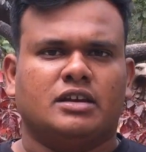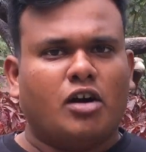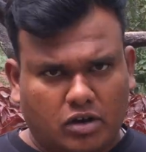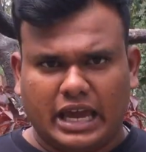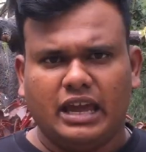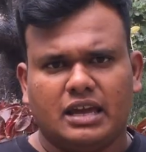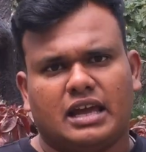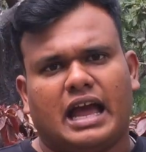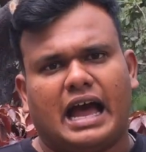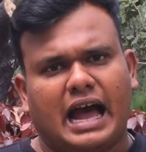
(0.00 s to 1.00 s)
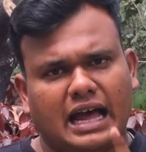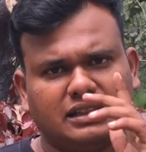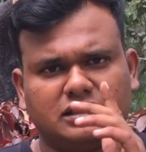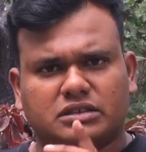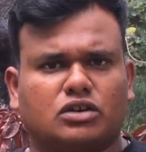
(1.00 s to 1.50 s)
Okay, and
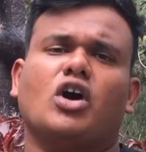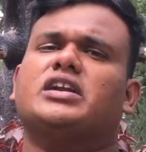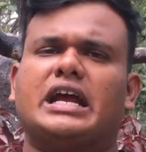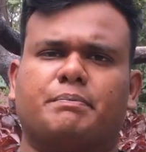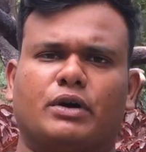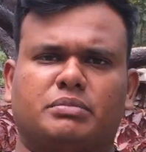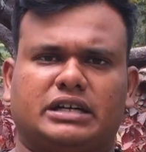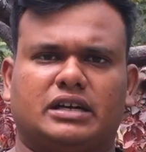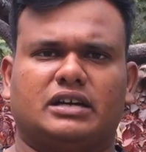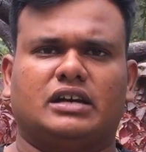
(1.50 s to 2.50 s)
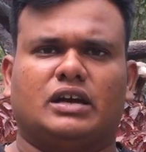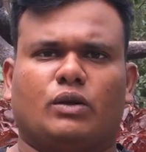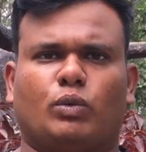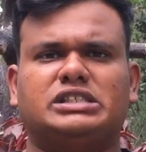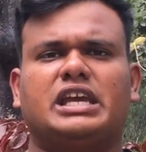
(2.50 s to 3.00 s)
the contract permit,
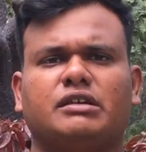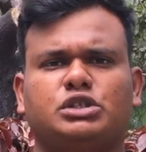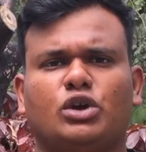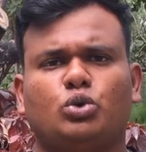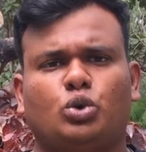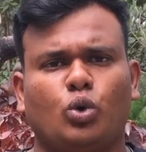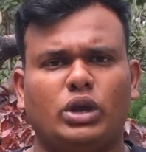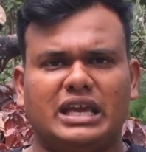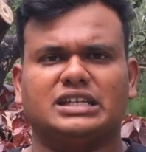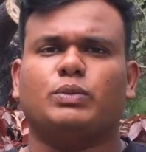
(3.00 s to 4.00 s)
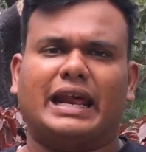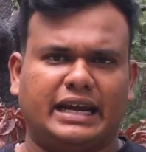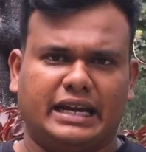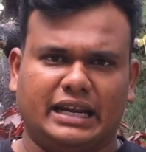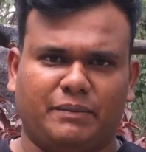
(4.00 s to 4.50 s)
which gives you 2 years
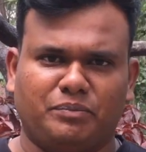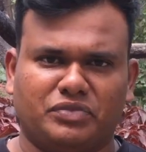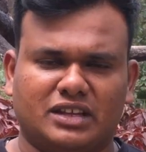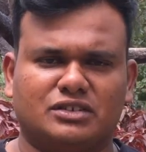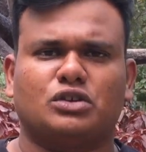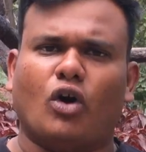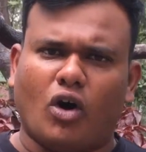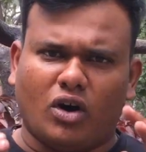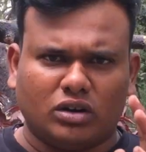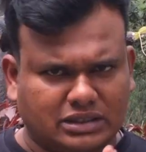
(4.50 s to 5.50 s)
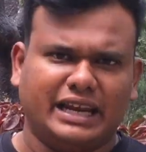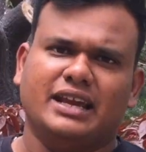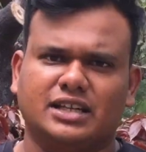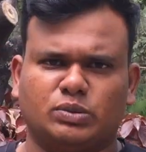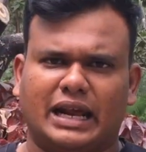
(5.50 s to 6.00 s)
validity. or 3
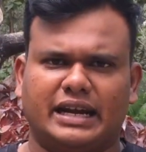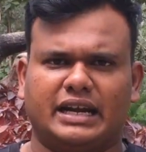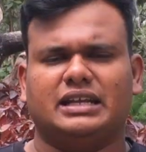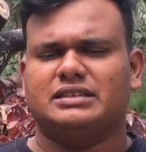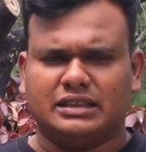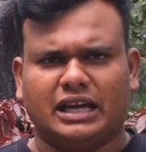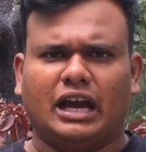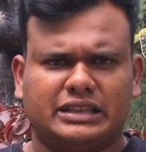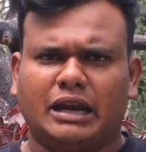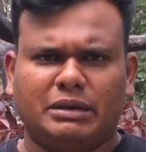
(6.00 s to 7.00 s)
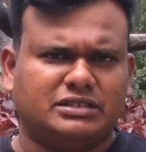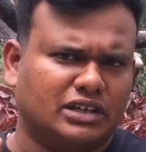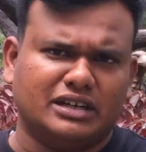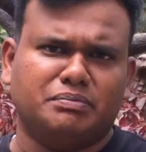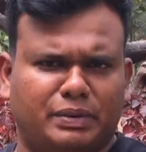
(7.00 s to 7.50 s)
years validity. There'll be
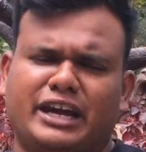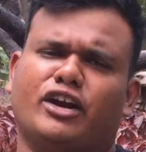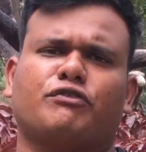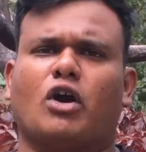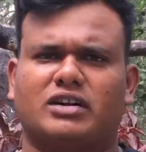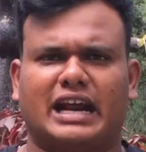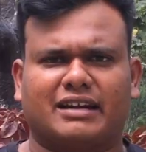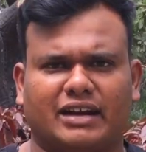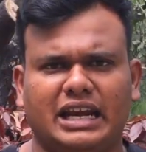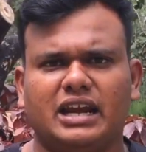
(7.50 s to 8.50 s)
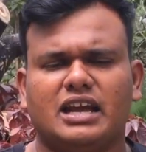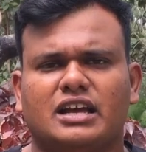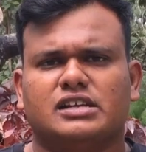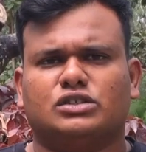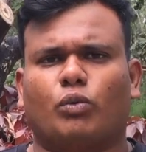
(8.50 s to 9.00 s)
certain period of contract, right?
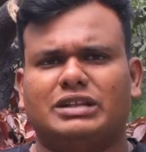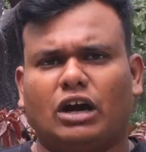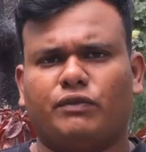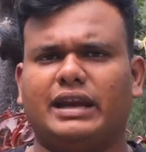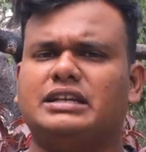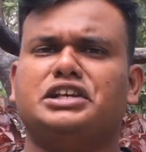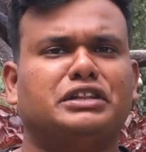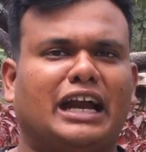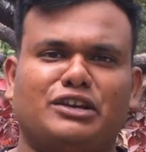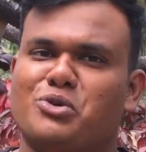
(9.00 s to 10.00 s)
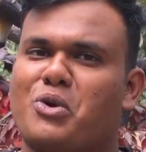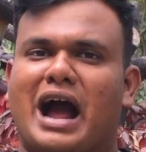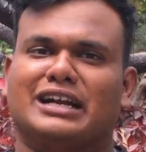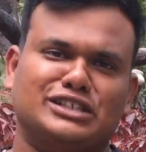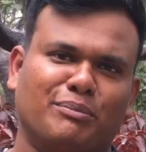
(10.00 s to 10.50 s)
So without finishing that, you
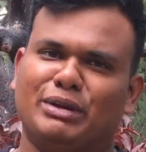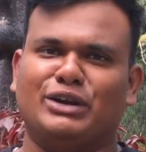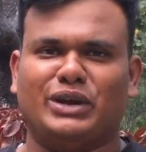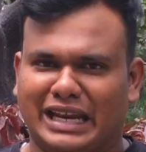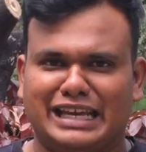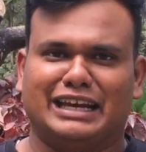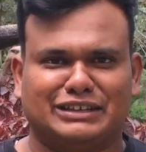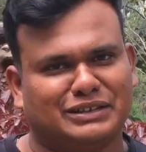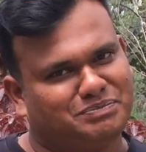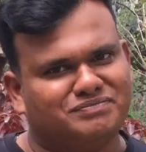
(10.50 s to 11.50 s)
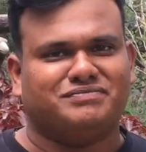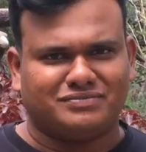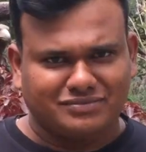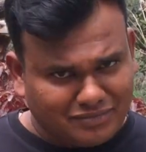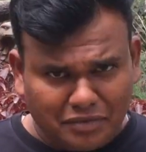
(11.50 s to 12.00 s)
can't jump into any other
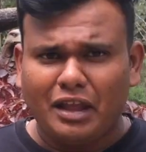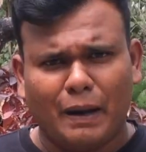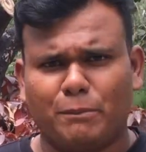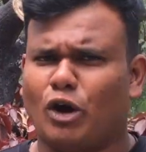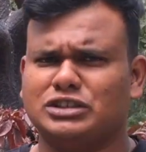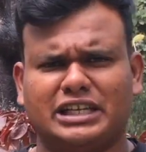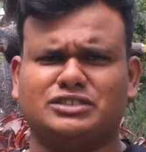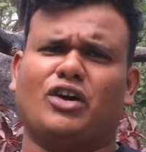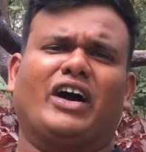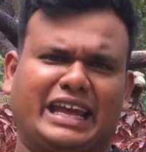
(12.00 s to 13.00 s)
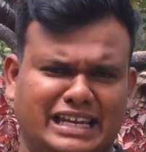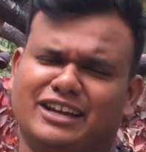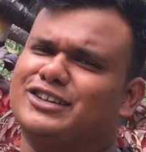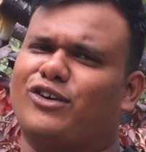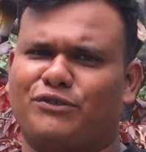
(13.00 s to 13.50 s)
projects or any
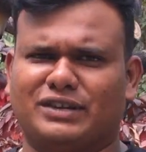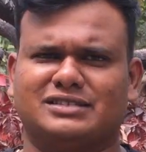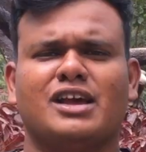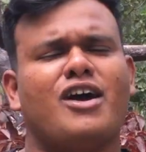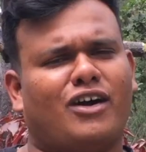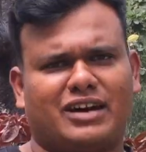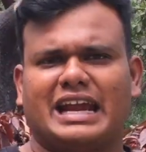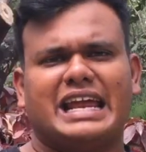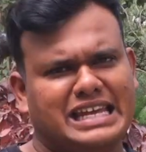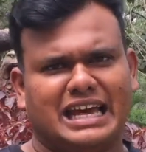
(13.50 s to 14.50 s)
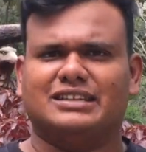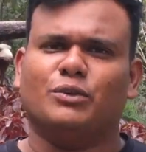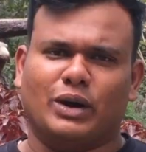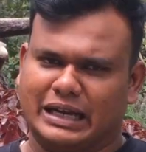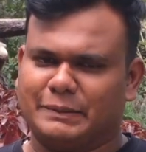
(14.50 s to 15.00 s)
other office or any other
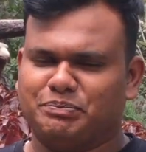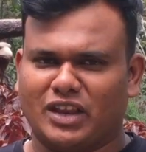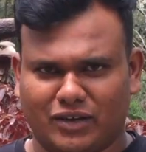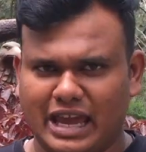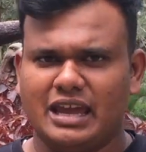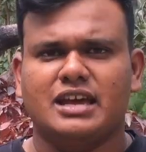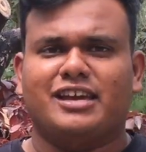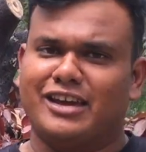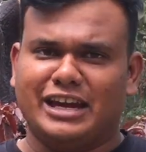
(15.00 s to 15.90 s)
work. Okay, you